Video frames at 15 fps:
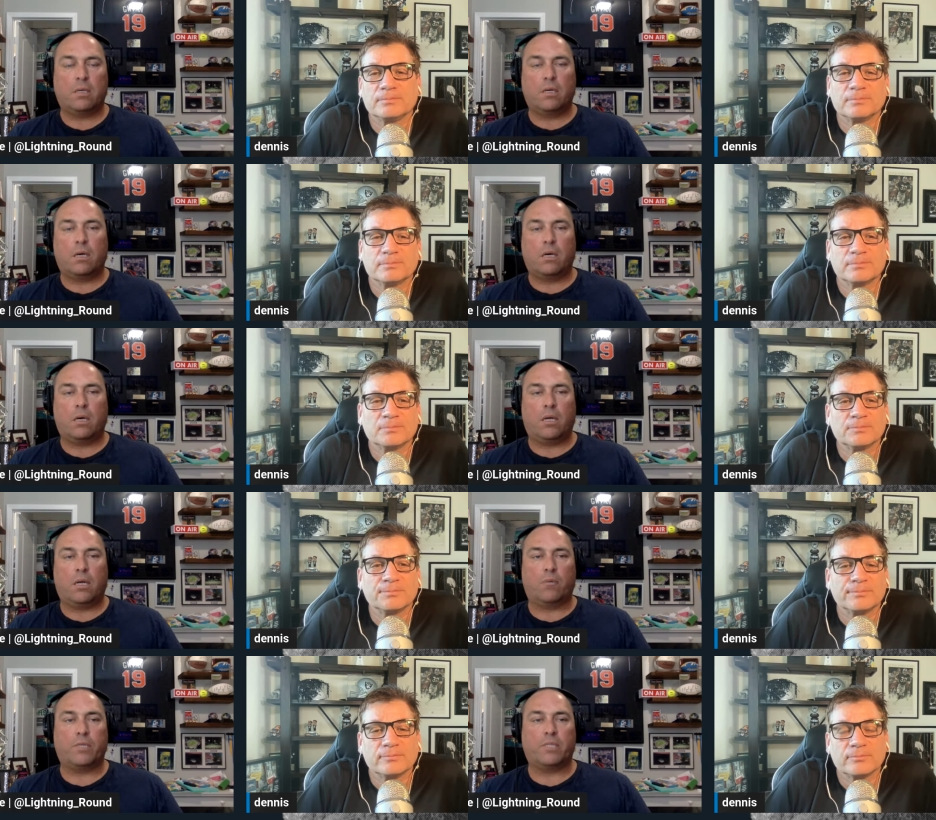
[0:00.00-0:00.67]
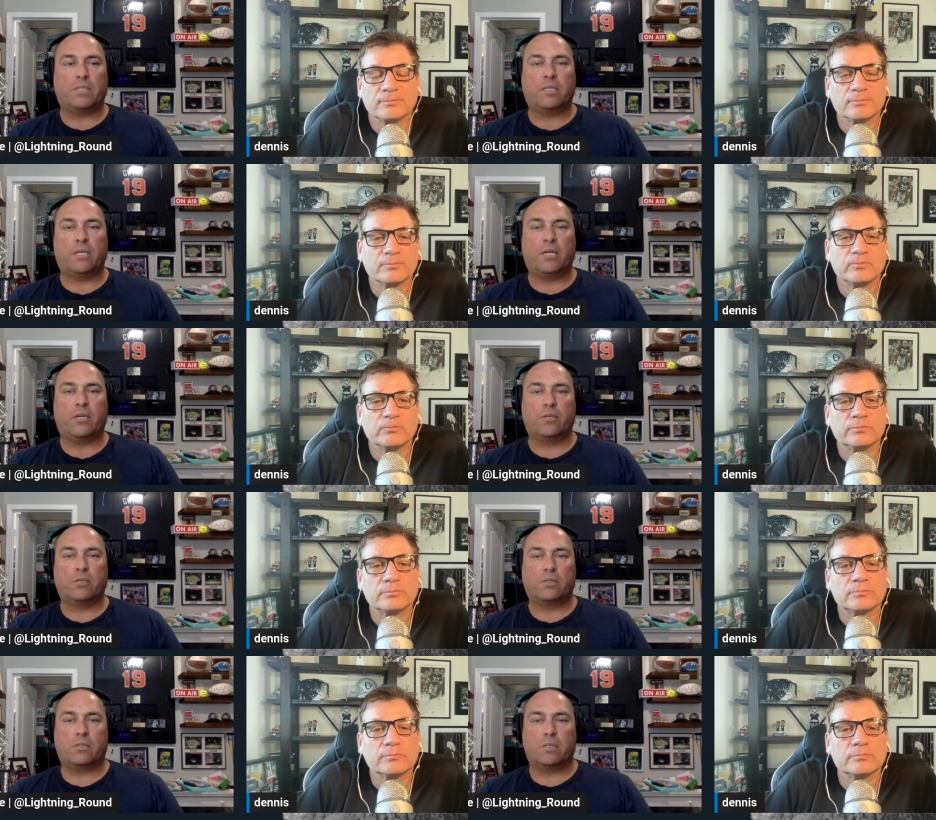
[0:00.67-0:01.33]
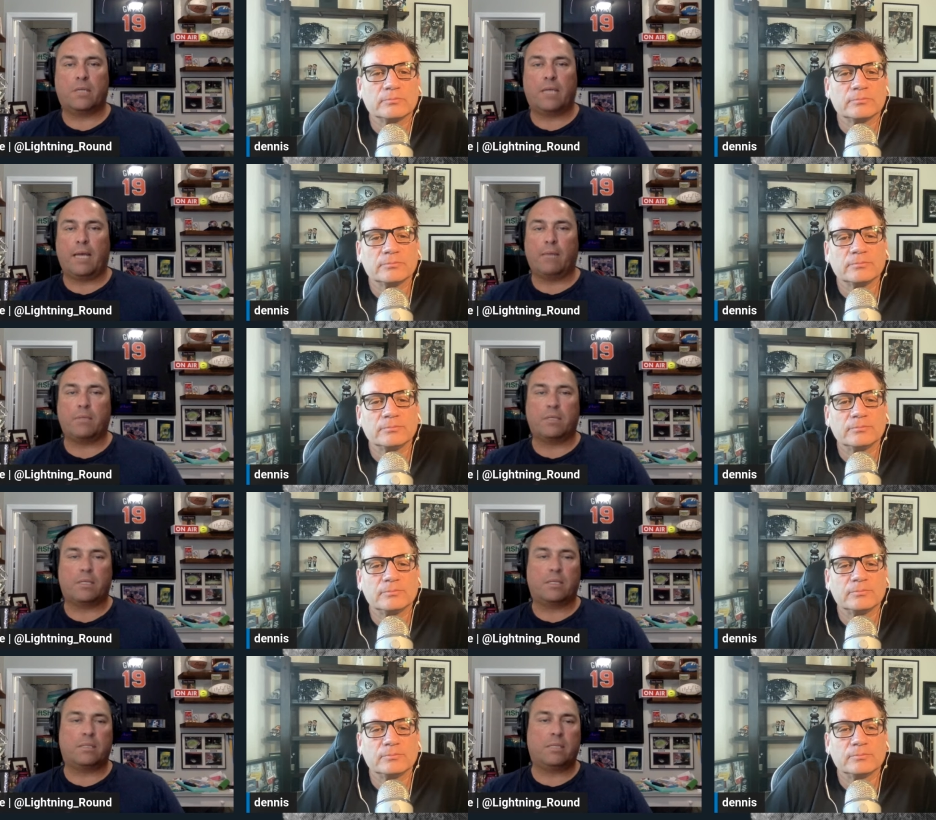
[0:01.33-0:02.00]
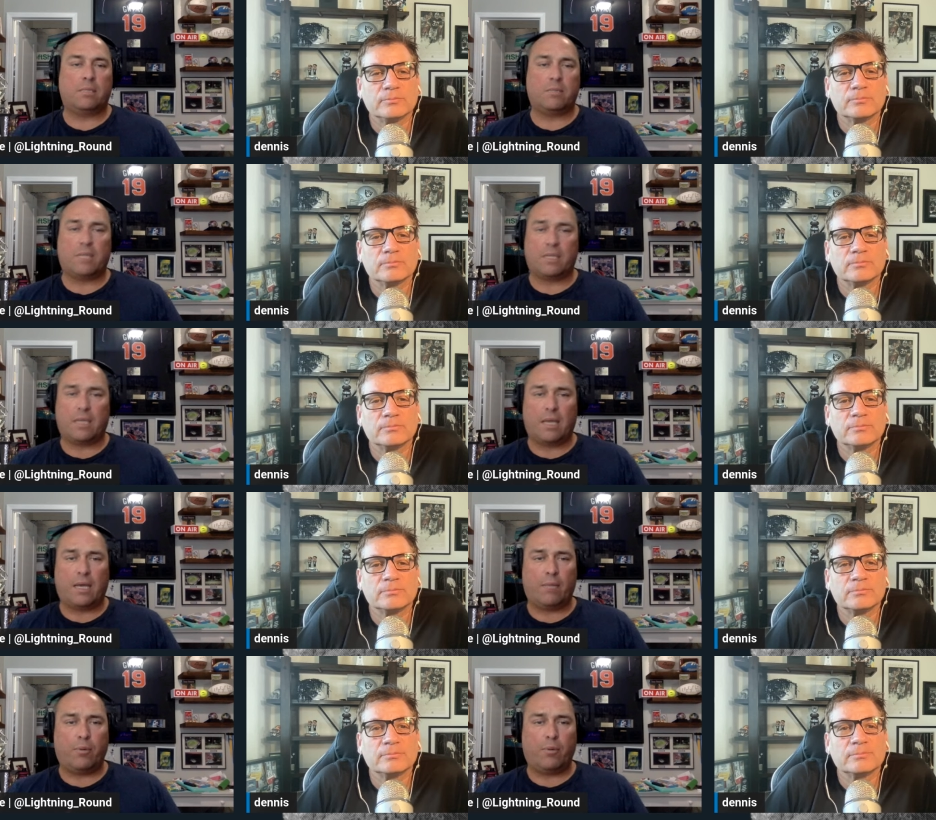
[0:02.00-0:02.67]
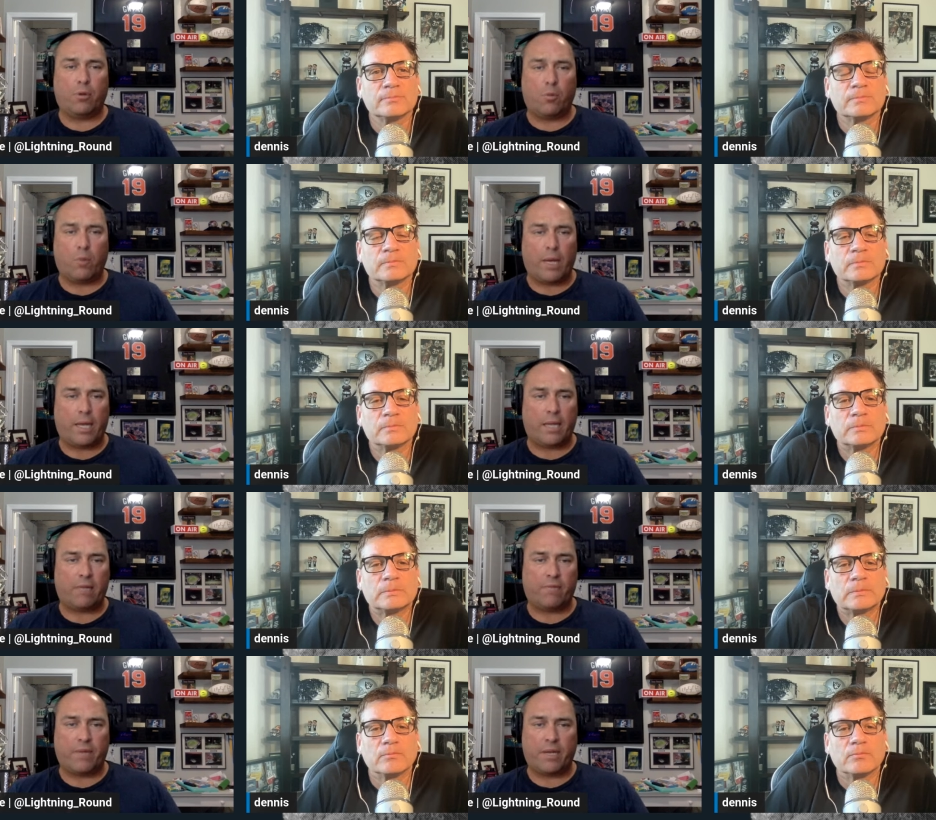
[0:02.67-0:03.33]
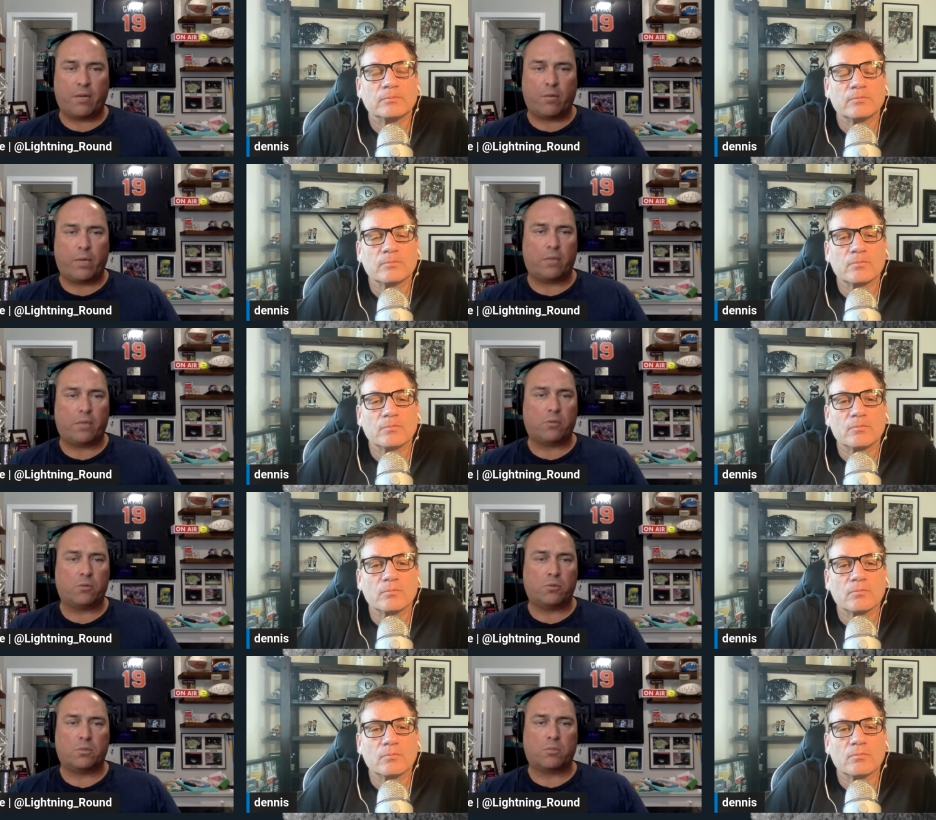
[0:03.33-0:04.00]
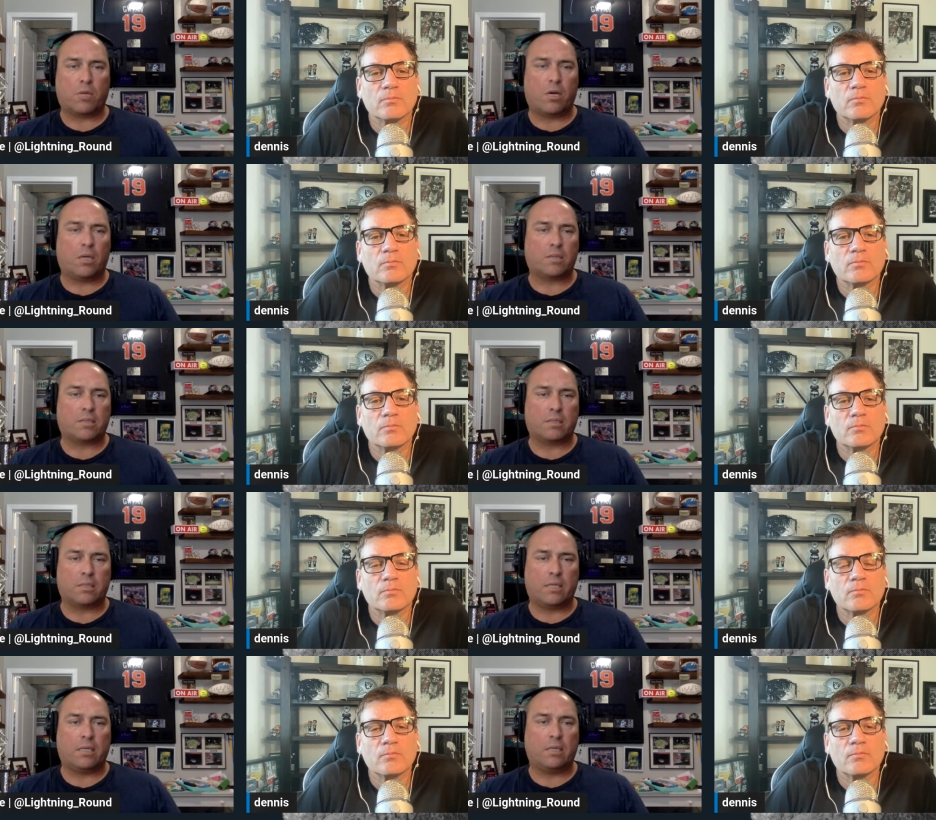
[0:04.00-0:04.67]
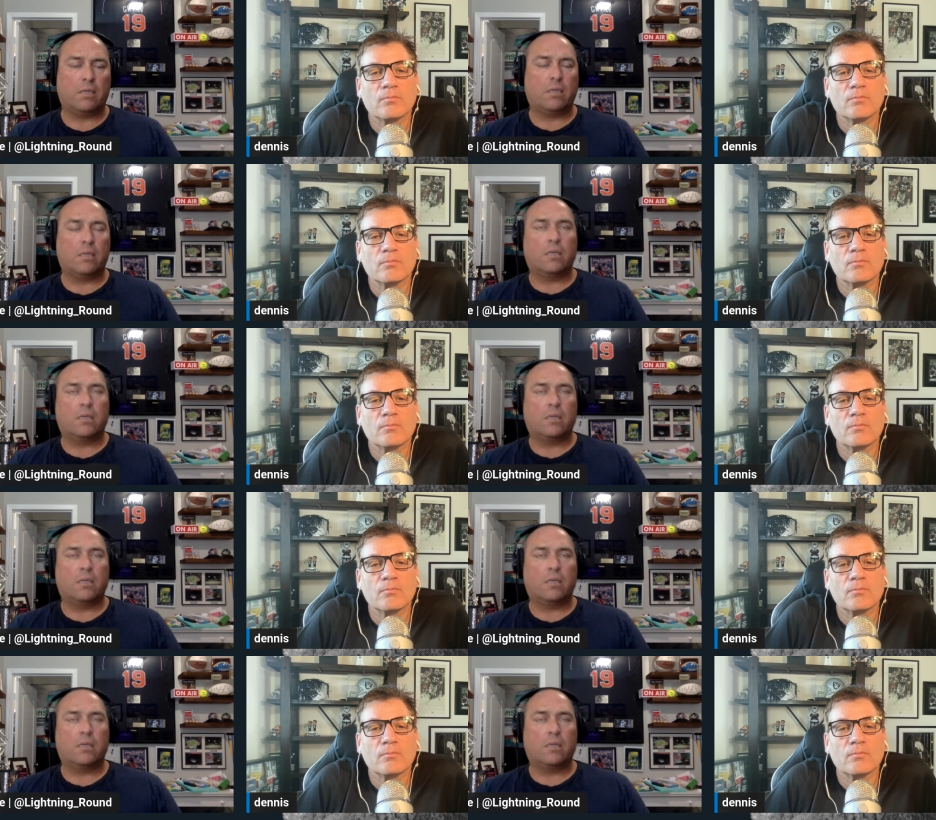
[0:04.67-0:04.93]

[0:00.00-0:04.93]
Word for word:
Speaker 1: uh, in recent years. Games it seems like they had put away, they find a way to lose them constantly.